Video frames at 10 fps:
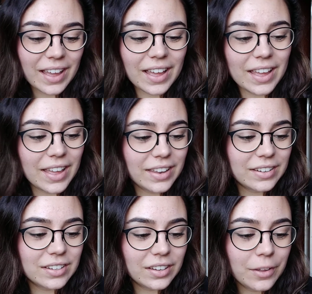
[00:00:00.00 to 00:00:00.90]

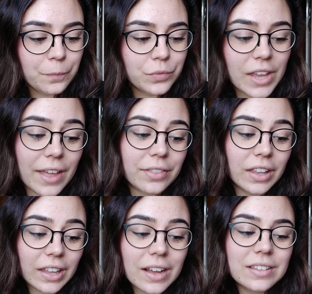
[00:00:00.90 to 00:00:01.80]
yeah,
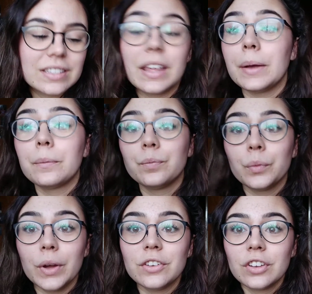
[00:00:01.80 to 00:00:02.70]
the last thing,
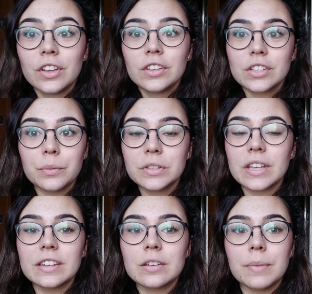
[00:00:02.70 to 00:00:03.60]
which someone
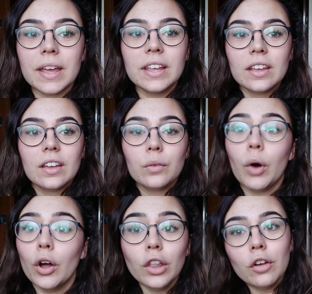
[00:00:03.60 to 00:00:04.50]
said to me,
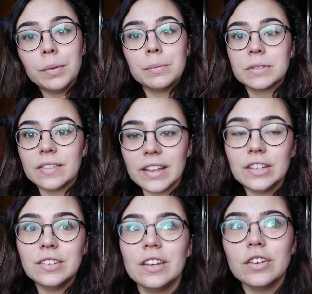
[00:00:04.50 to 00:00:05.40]
well, a lot of people said
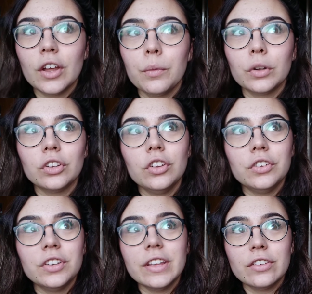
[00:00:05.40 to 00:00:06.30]
they didn't know what to do
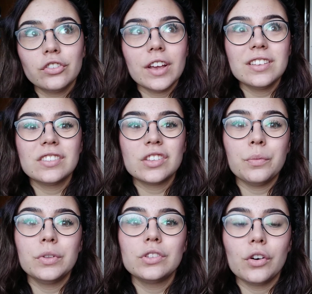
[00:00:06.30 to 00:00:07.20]
to de-stress, and
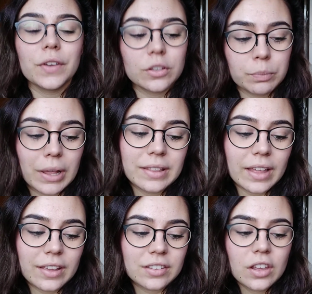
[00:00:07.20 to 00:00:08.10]
someone sort of explained
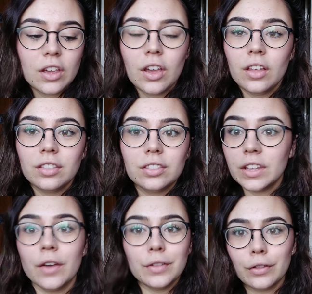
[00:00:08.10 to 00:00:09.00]
that as
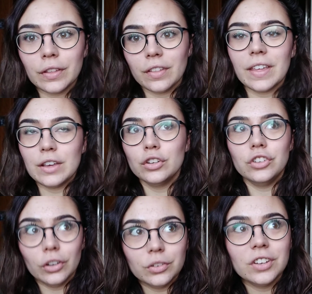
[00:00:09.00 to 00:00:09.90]
the only thing that they could
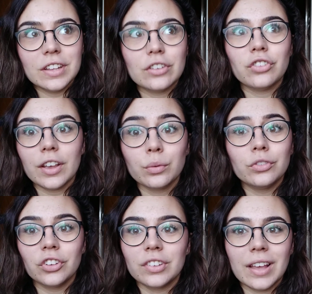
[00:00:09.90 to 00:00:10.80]
do to de-stress was
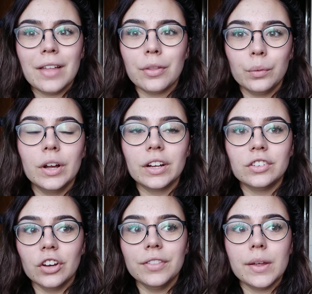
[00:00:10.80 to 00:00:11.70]
just get the work
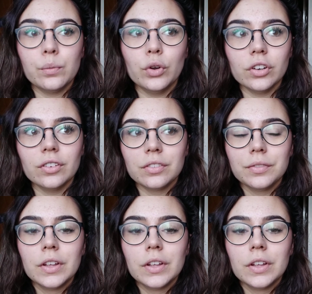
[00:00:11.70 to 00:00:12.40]
done. They wouldn't